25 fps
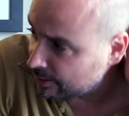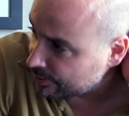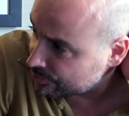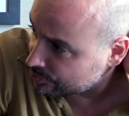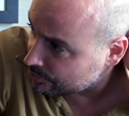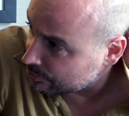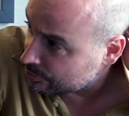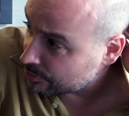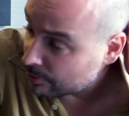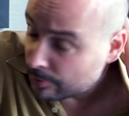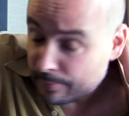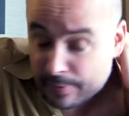I
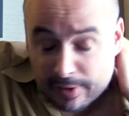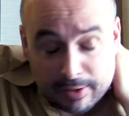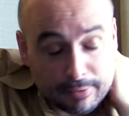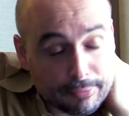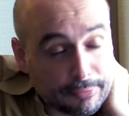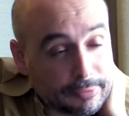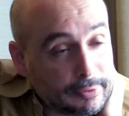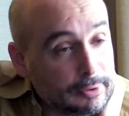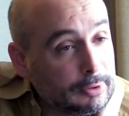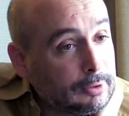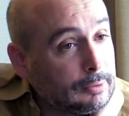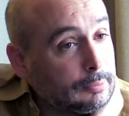should do a better
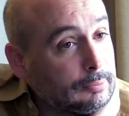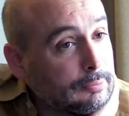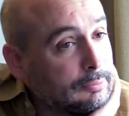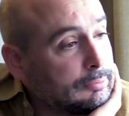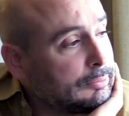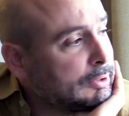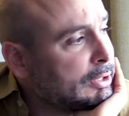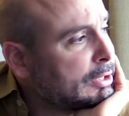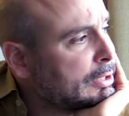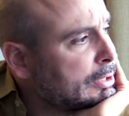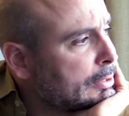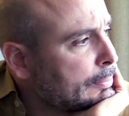
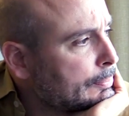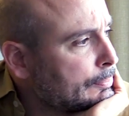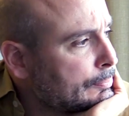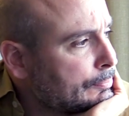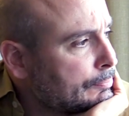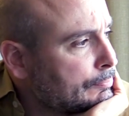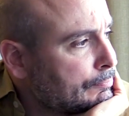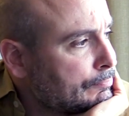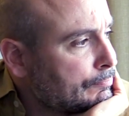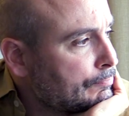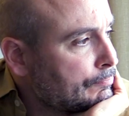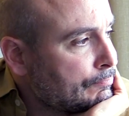
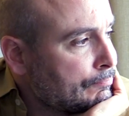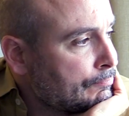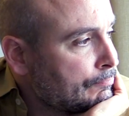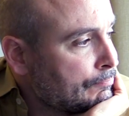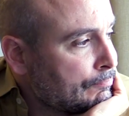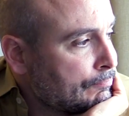film.